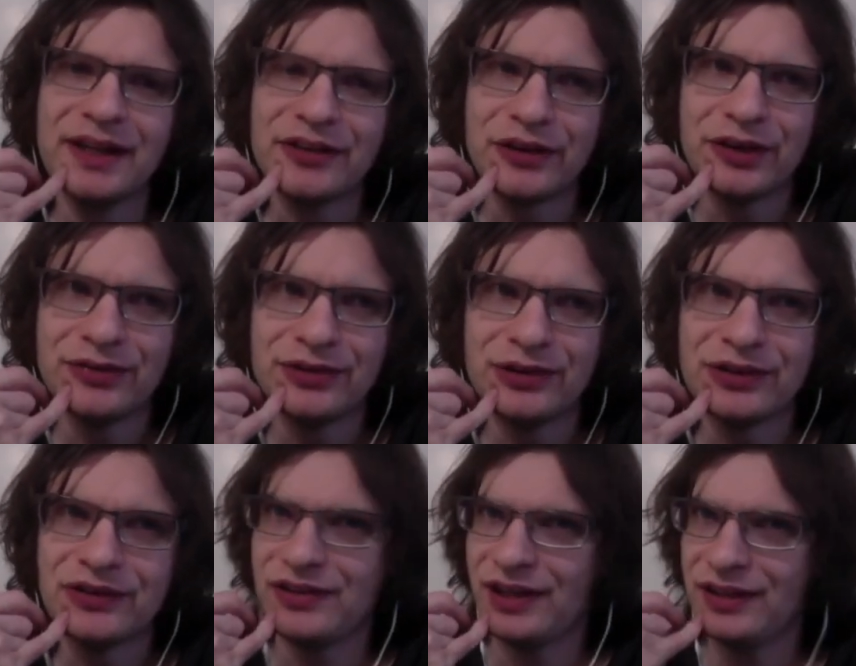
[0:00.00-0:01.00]
So if
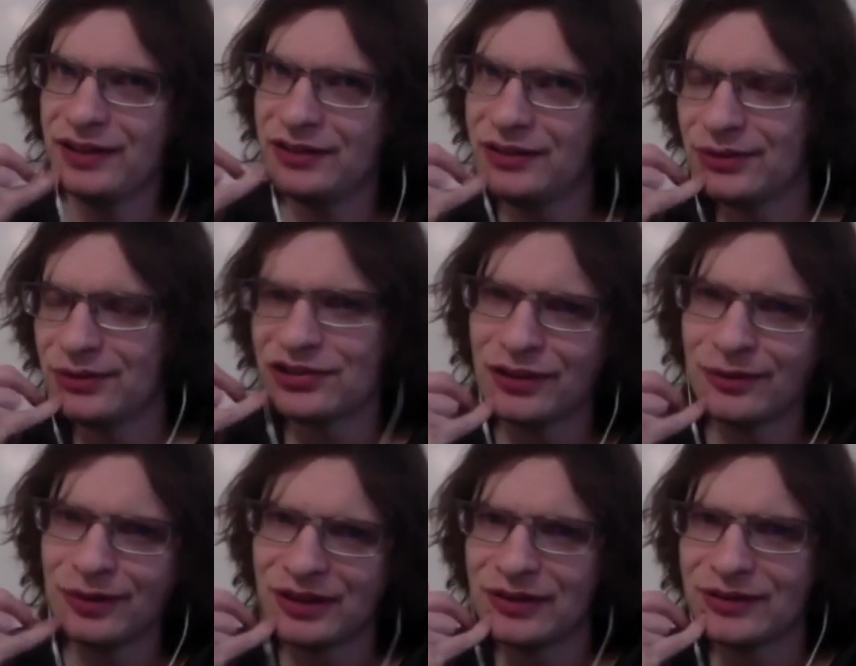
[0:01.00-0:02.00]
you're intending to do a show
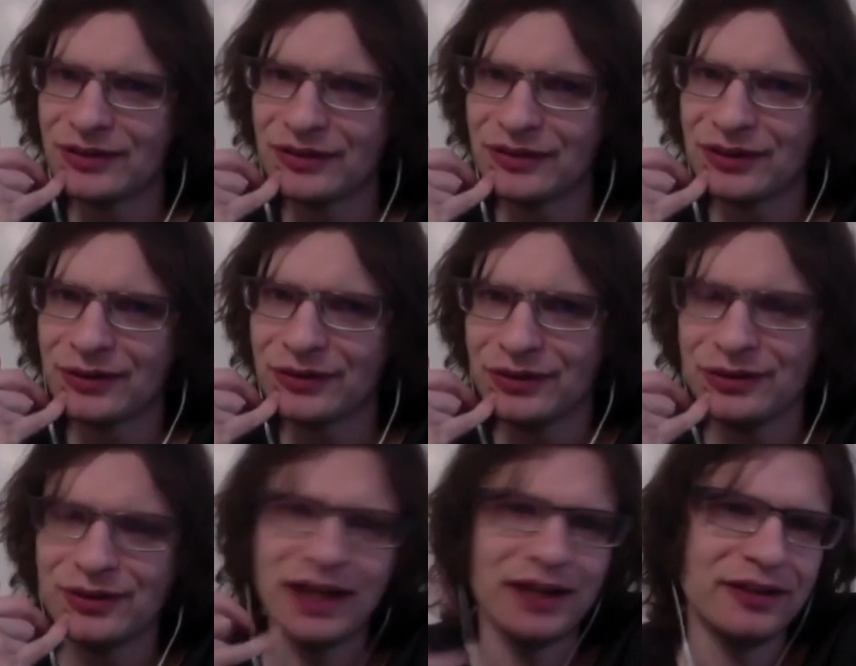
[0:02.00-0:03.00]
on one of those consoles,
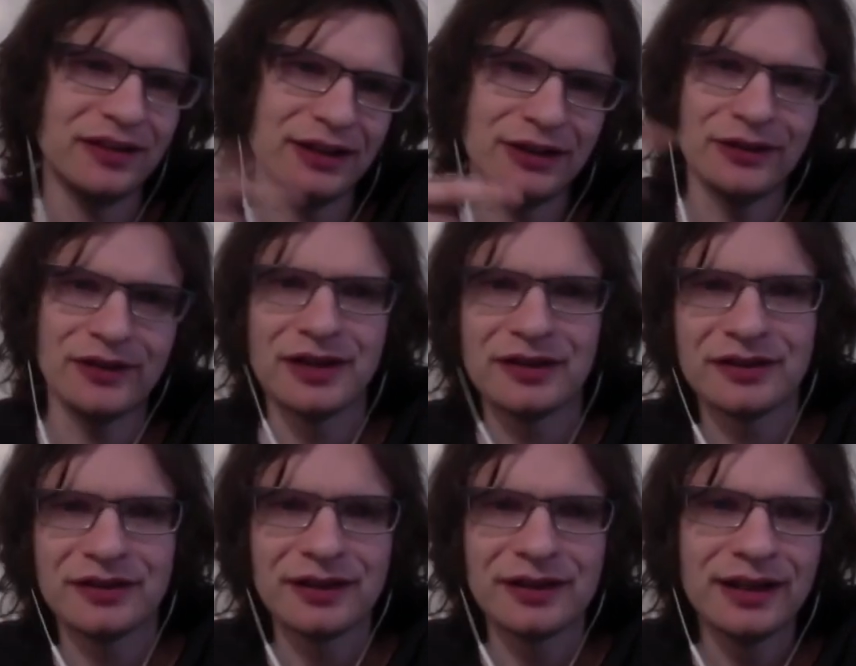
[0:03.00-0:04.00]
then you can download the
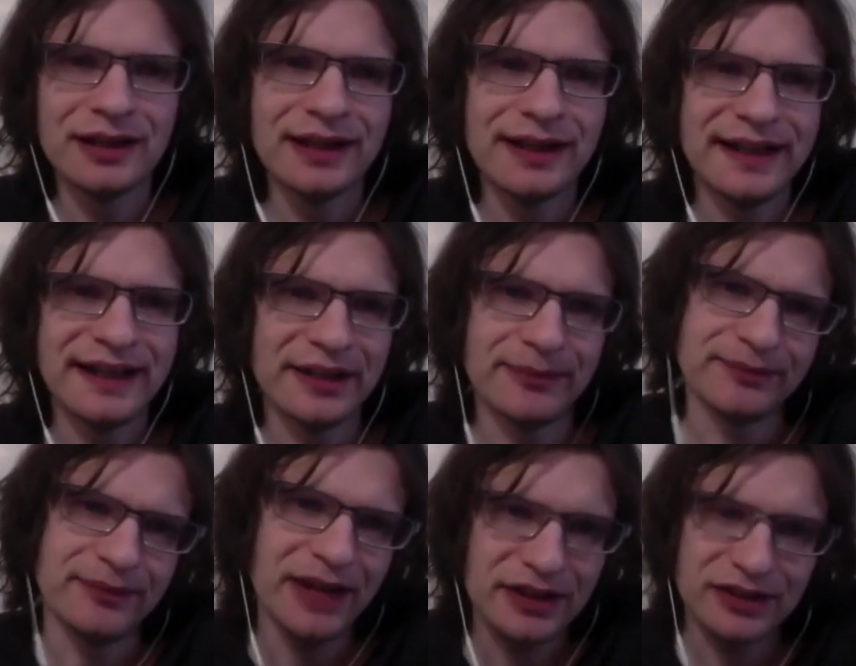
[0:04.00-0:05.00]
editor,
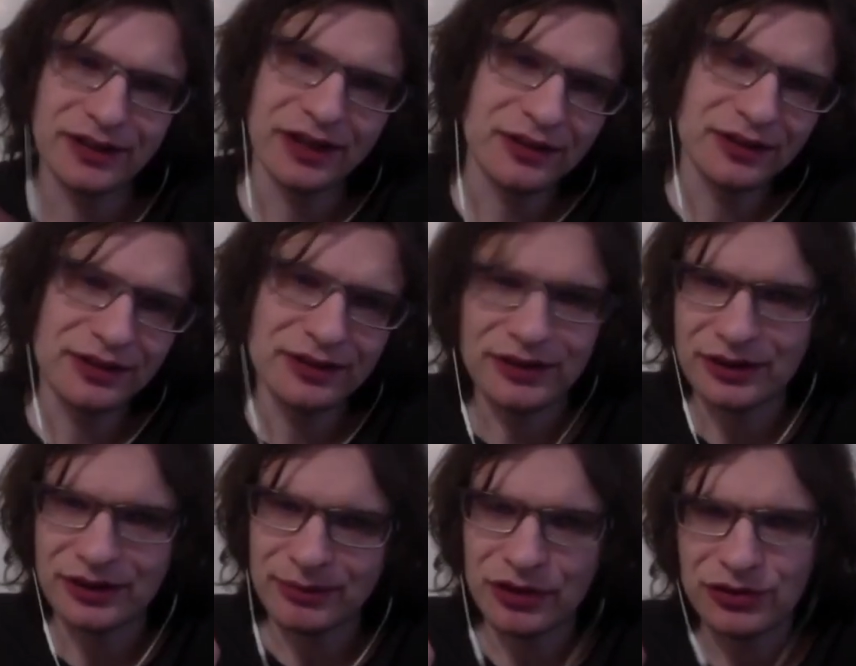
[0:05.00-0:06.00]
activate
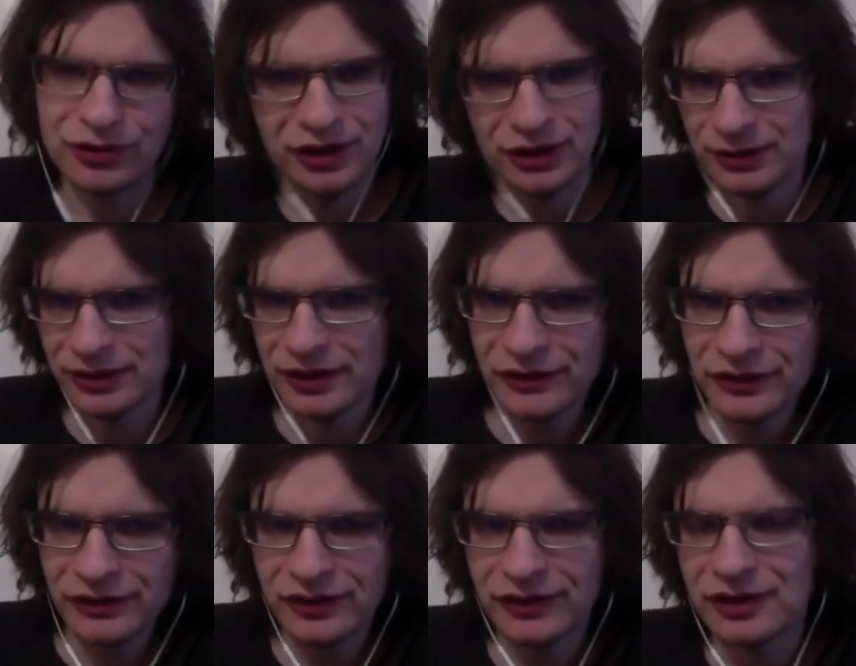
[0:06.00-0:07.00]
the trial or a
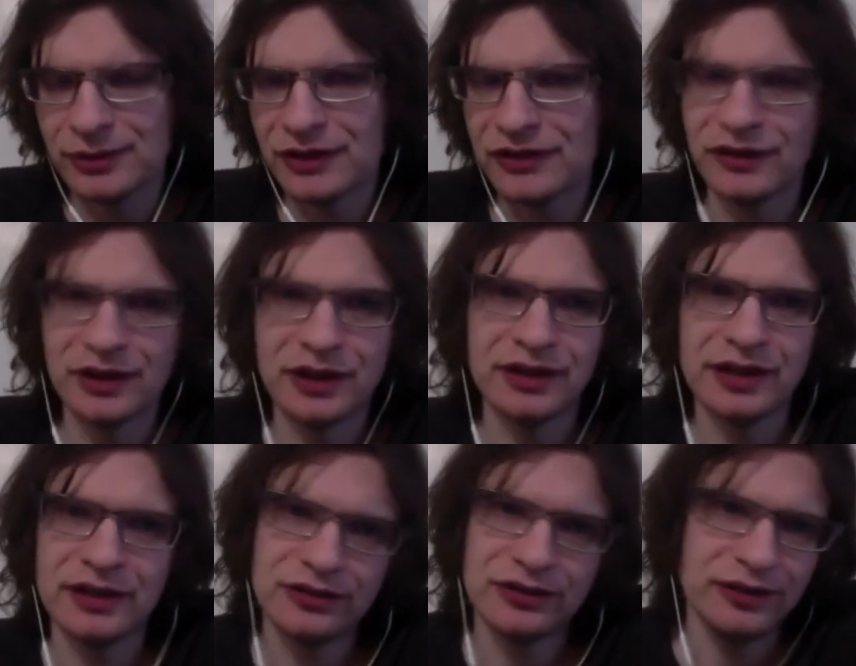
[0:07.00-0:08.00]
license in TheatreMix, and then
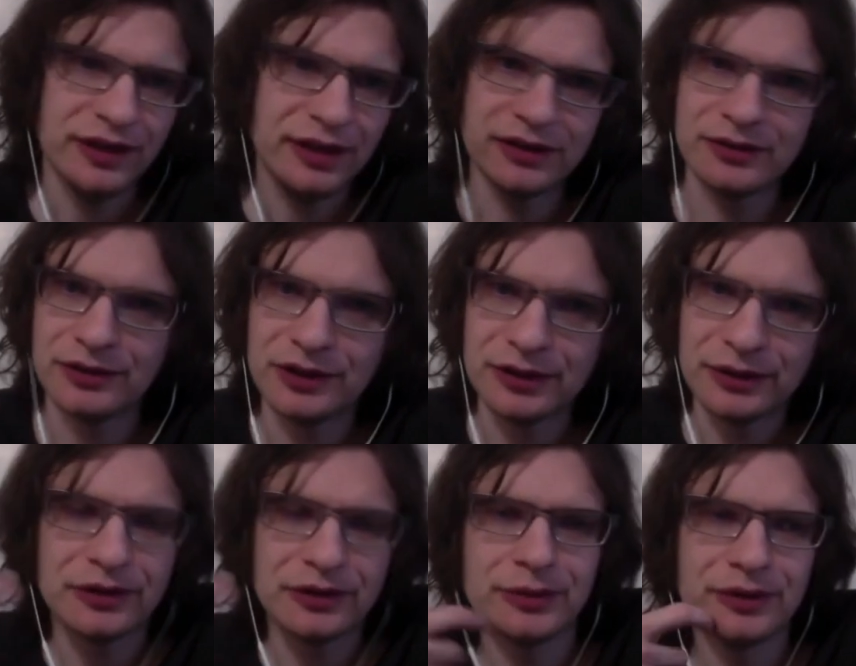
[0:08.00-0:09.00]
connect to the editor on your
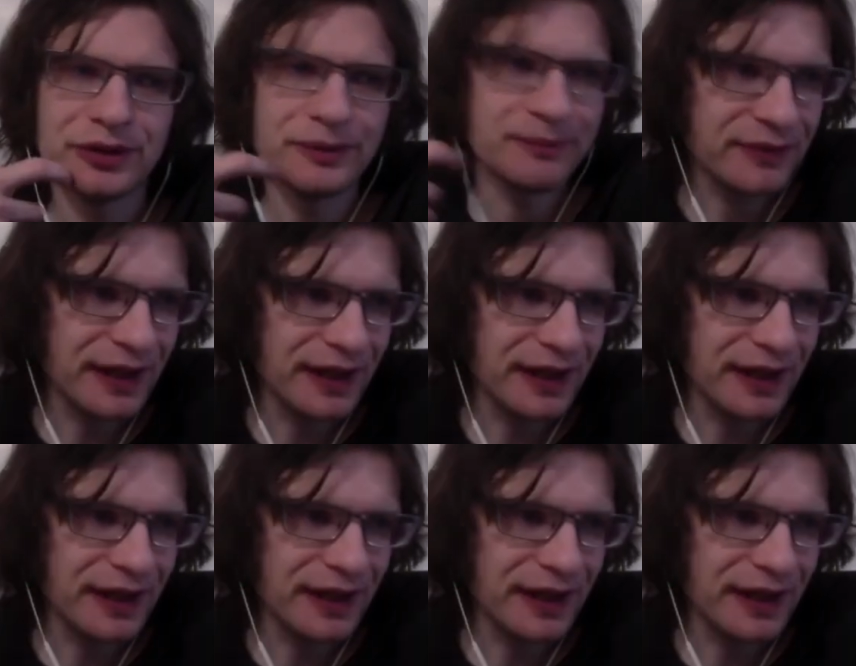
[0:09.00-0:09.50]
local computer.